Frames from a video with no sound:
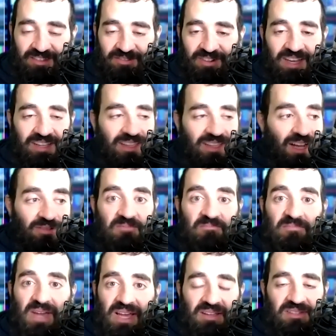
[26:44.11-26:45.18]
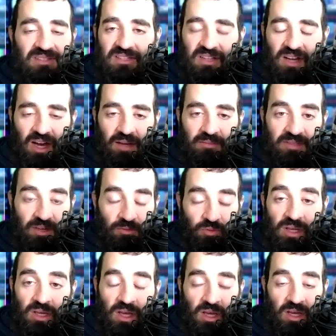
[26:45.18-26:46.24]
right that was amazing times and
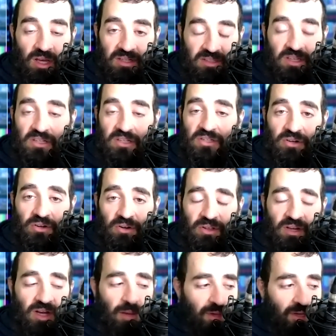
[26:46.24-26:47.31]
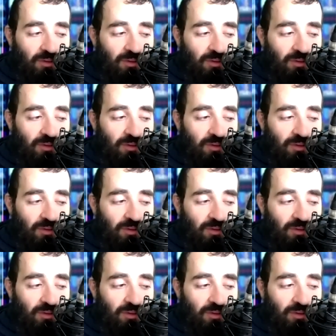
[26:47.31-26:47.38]
we continued to grow the company.